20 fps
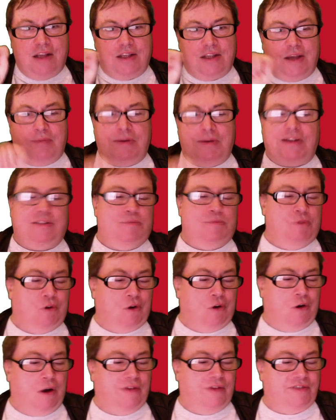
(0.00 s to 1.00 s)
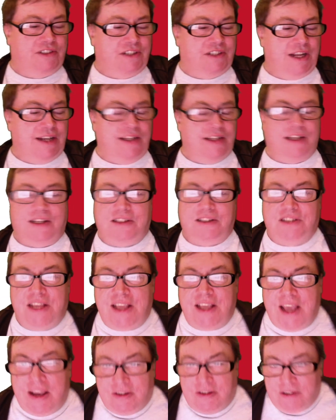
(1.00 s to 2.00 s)
Come back tomorrow after 10. You can
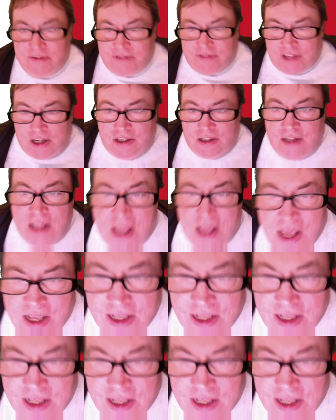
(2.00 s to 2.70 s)
see how you've done.